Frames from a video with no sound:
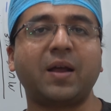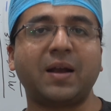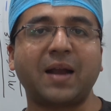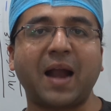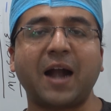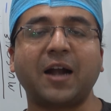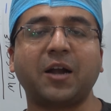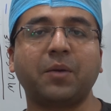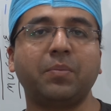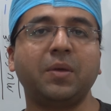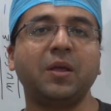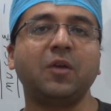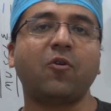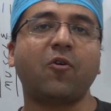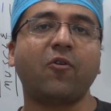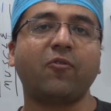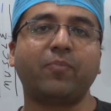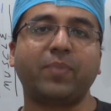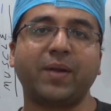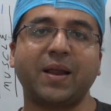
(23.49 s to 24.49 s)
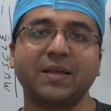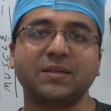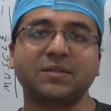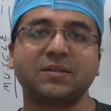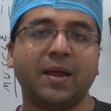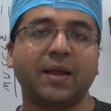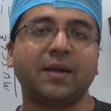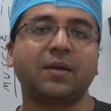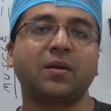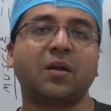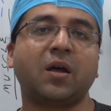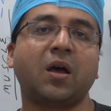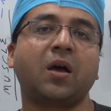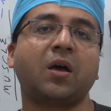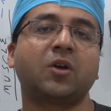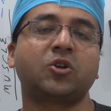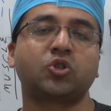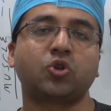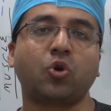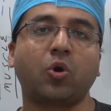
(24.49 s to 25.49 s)
anatomy of breast in
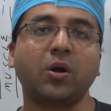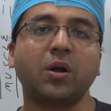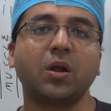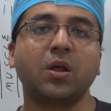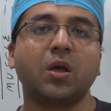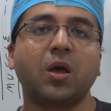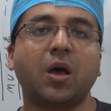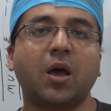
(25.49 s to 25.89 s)
a short,